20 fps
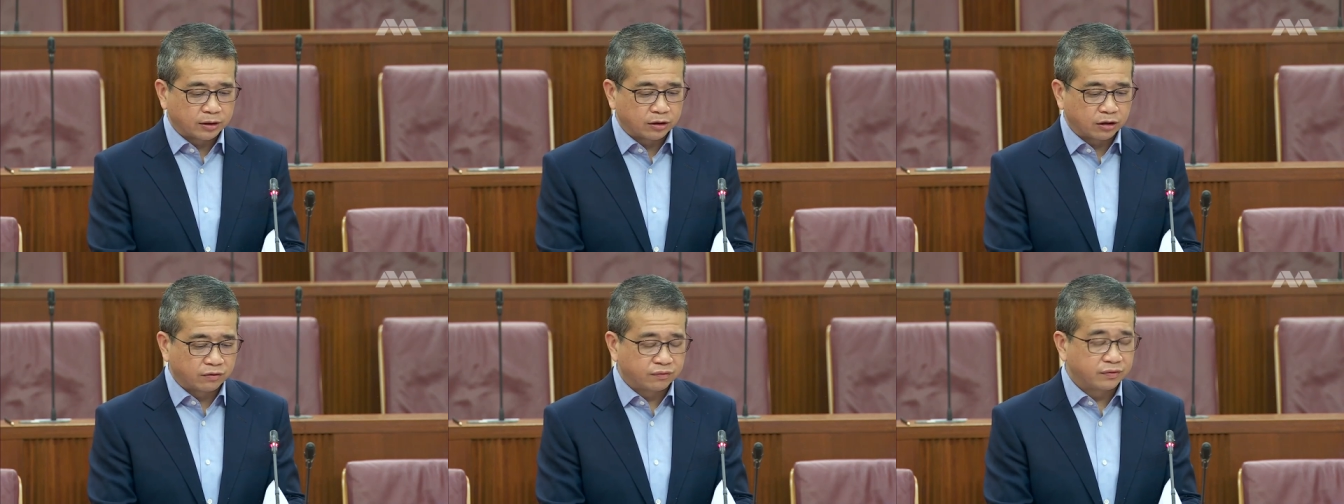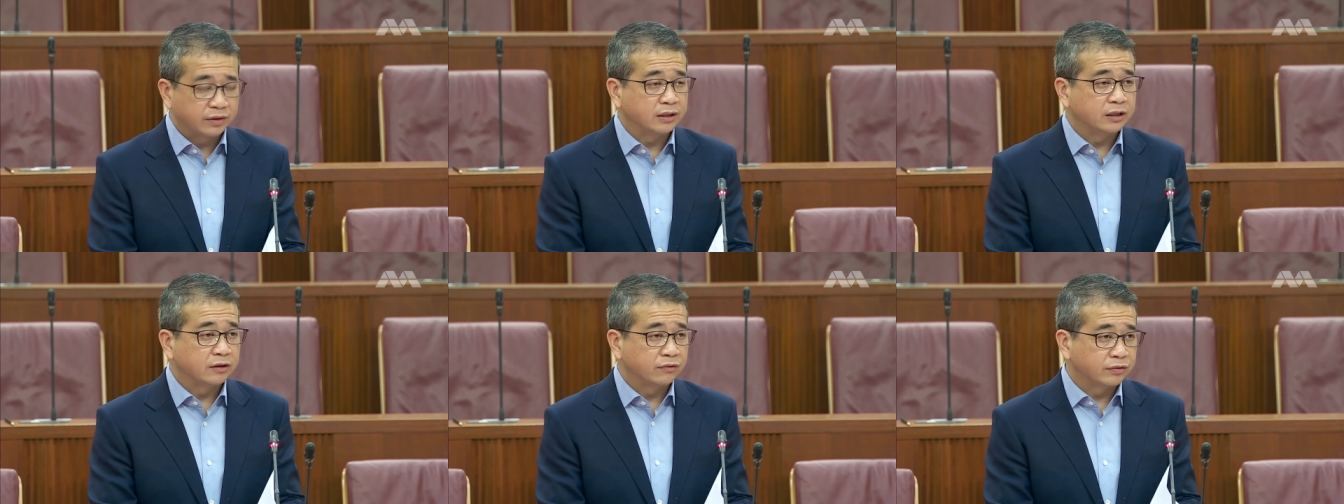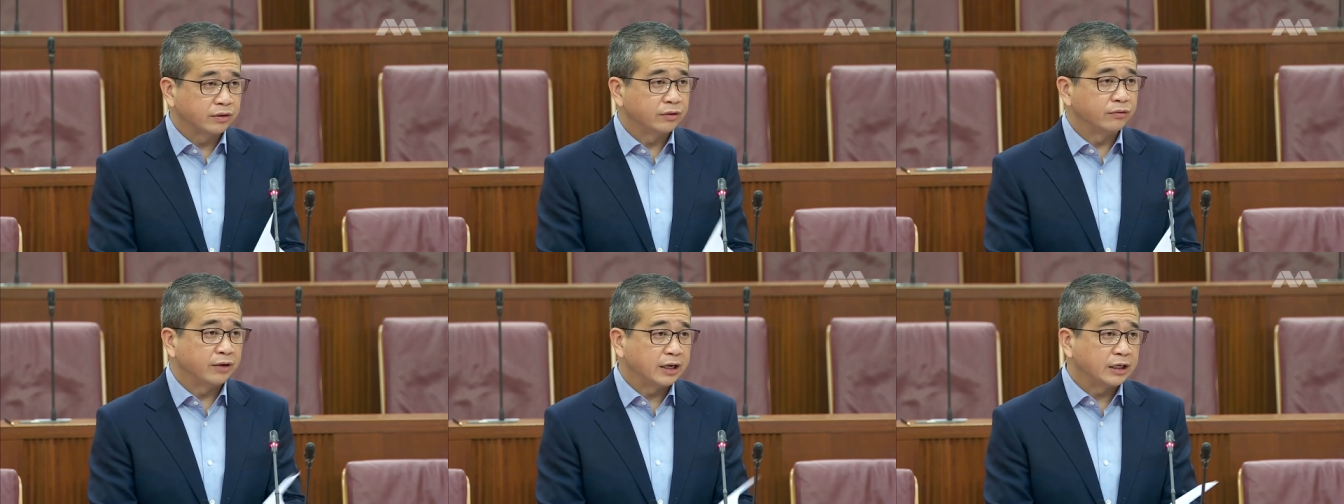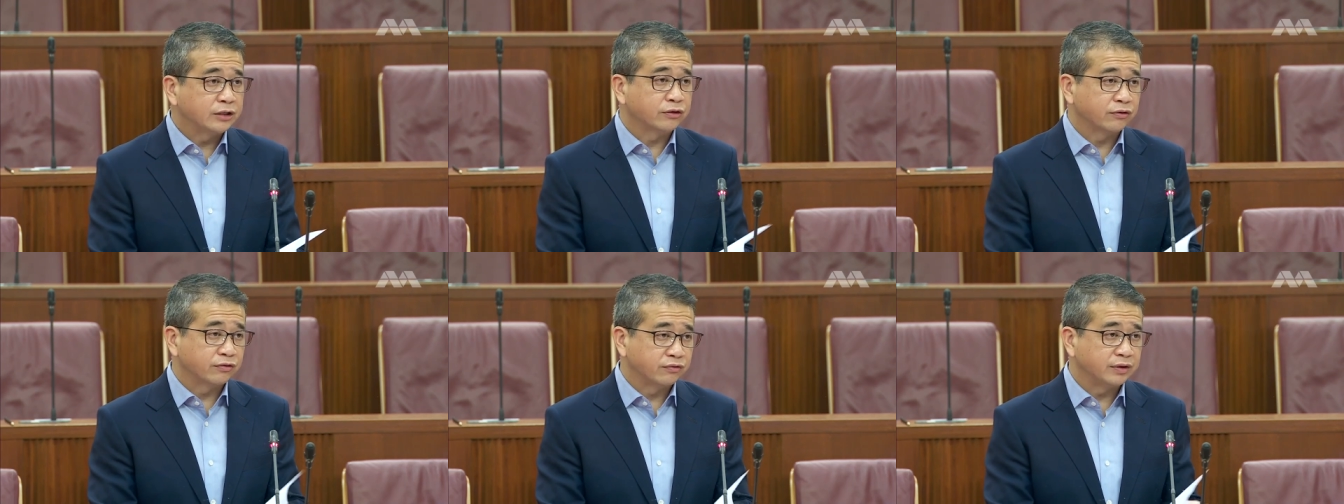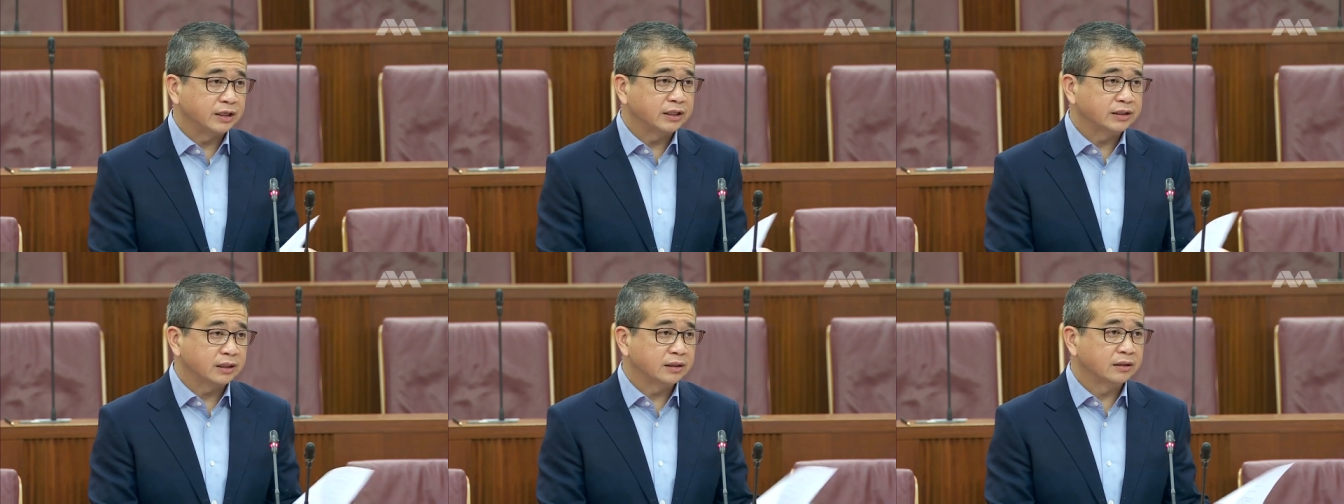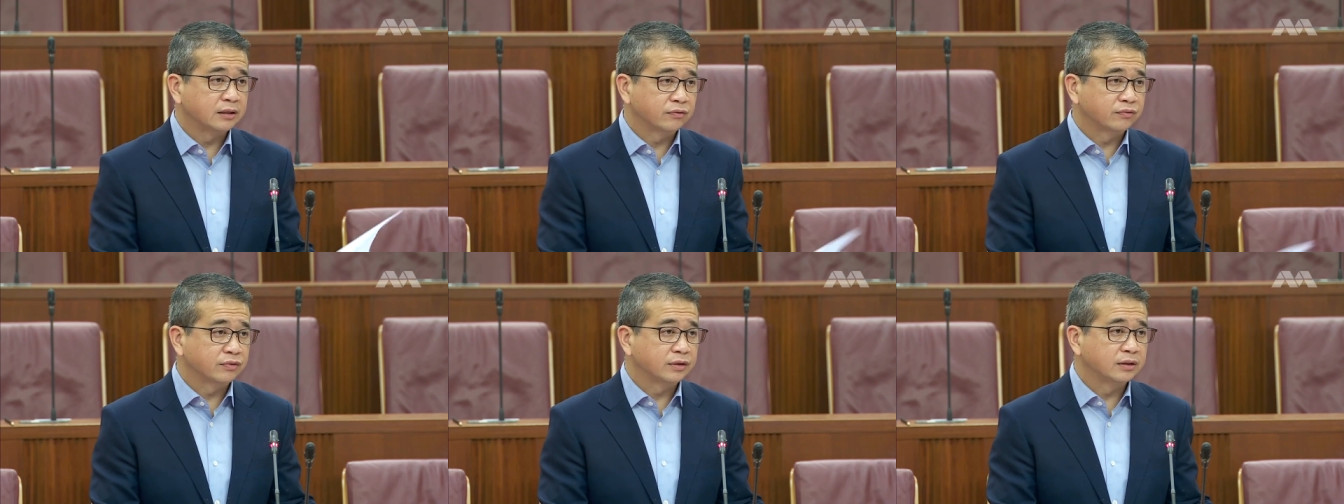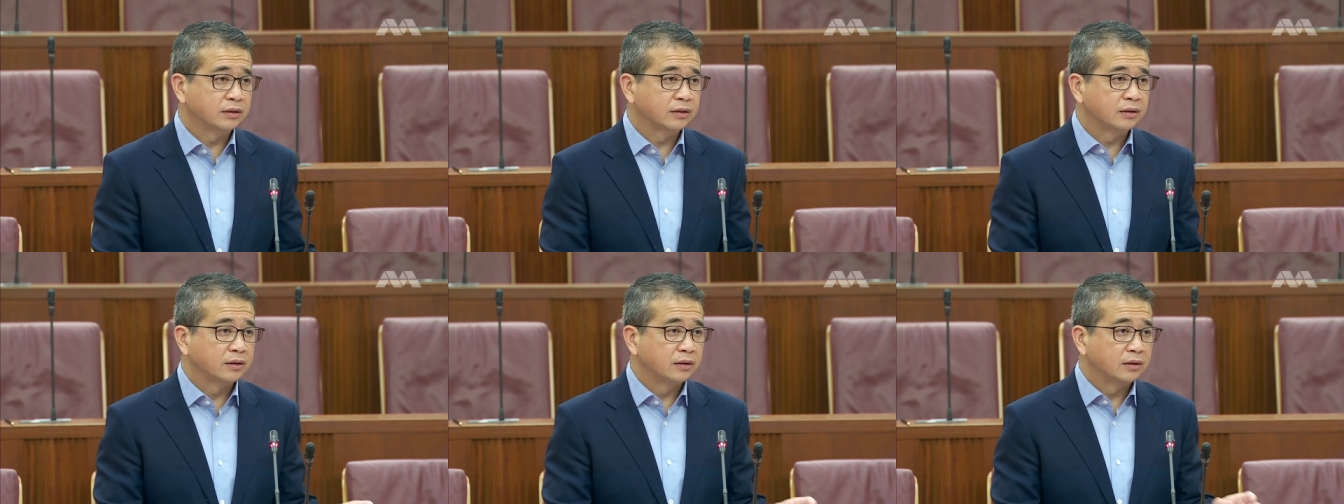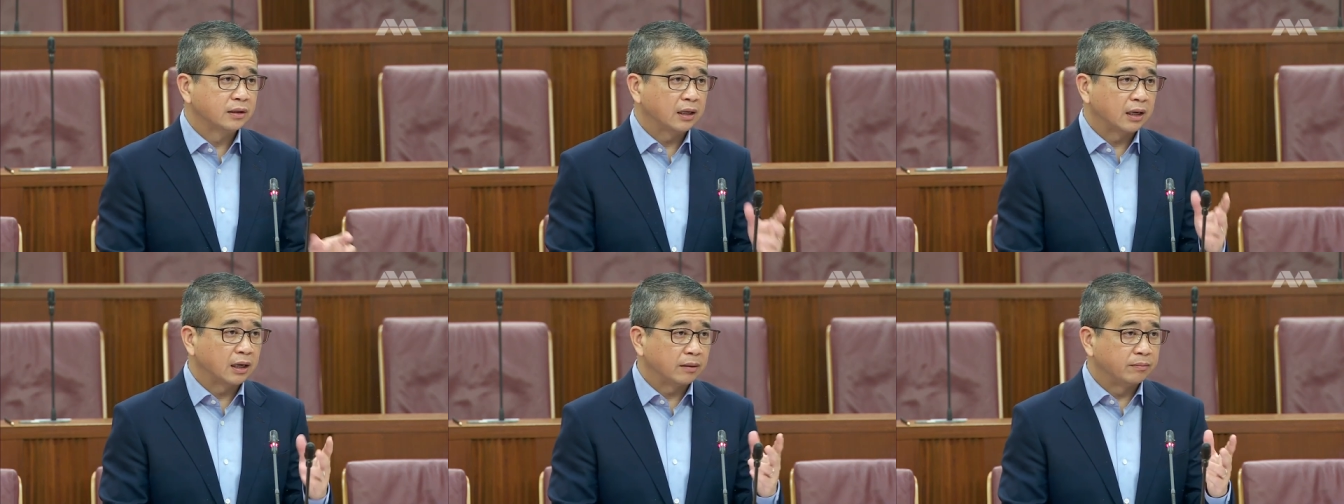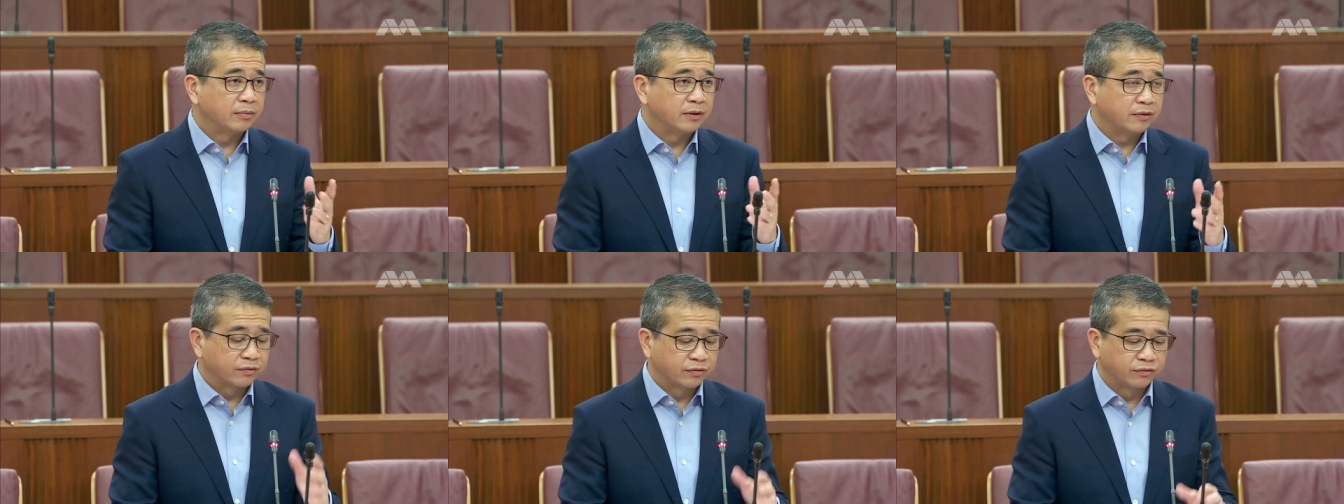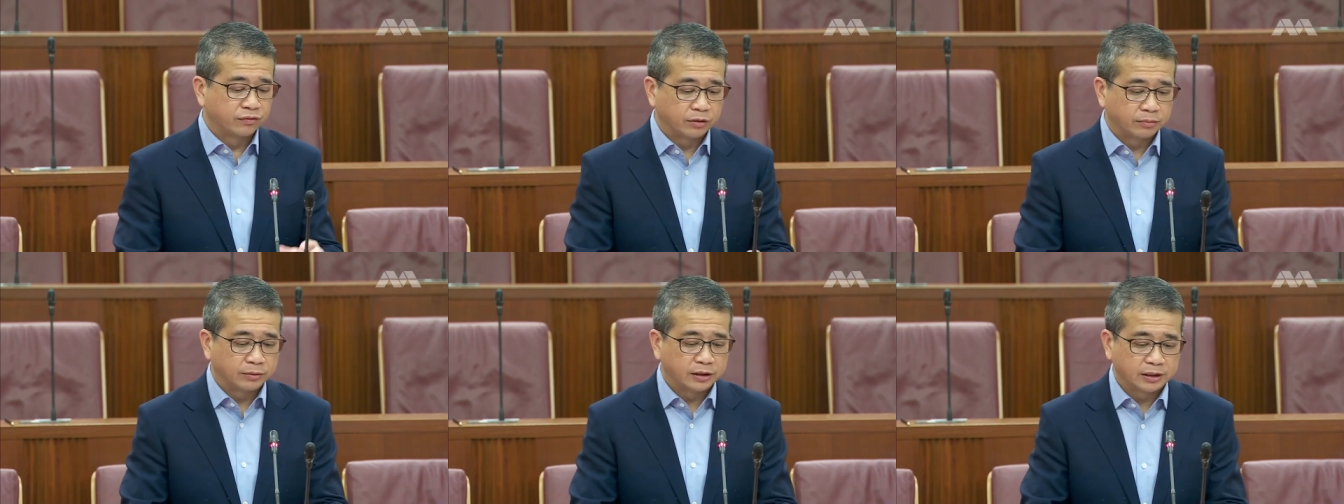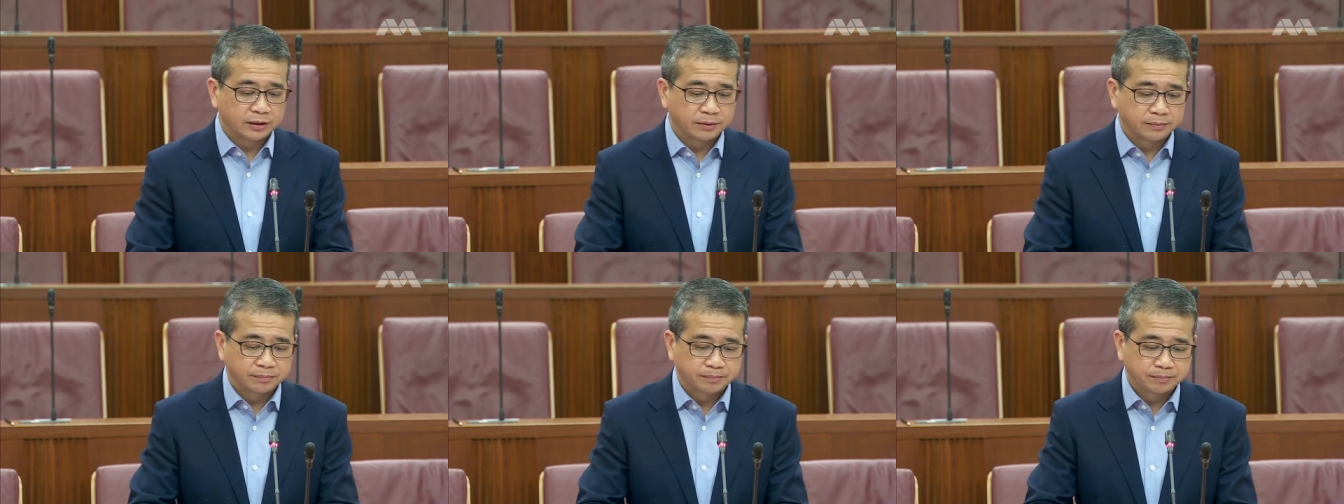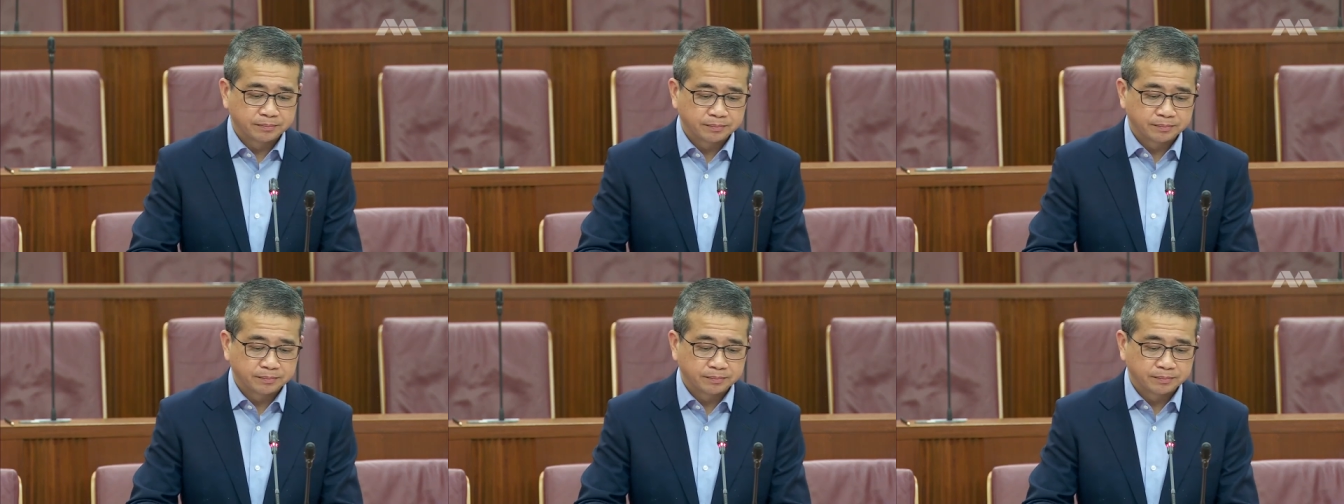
may offer a different range of fees and different uplift formula.